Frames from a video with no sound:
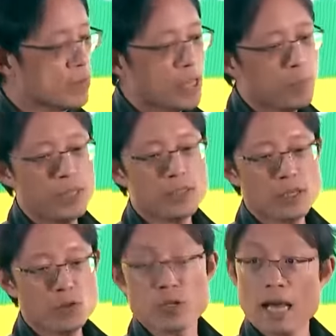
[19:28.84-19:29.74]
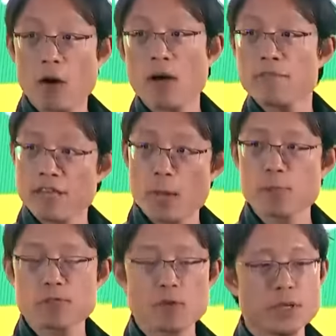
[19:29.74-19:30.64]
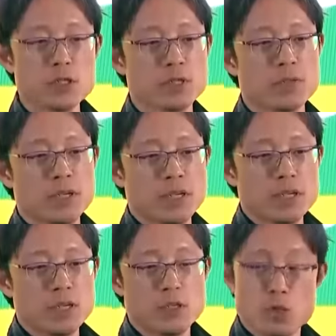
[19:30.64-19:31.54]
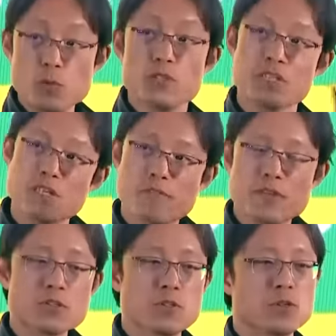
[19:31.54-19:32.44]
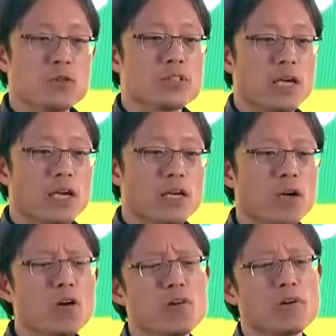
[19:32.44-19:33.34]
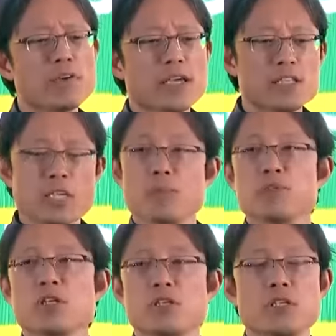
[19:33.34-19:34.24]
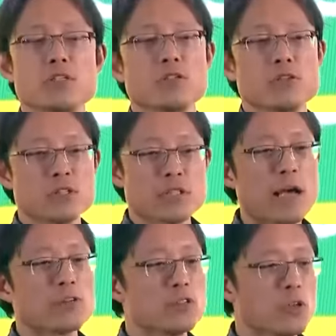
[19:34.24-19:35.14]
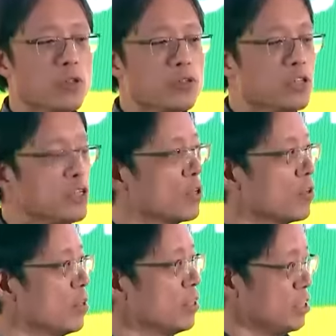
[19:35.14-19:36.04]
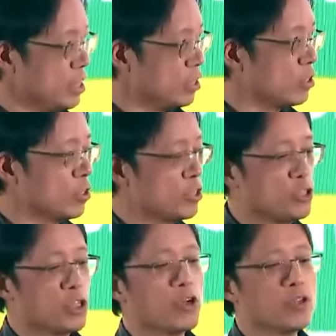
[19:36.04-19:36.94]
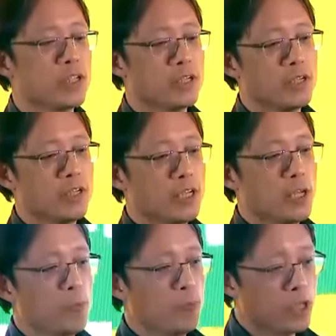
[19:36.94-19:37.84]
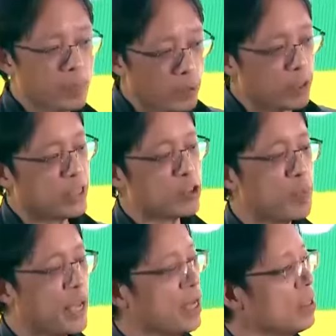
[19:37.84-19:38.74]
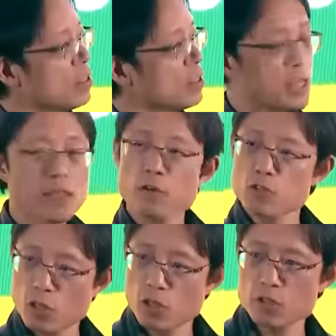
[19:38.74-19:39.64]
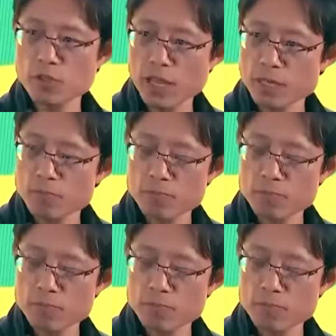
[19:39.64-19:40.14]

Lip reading: That means that you can now have capital formation. You as an investor could say, oh, if I get 10% yield on this $1,000 a year yield on teaching content, will I be willing to pay $10,000 for that?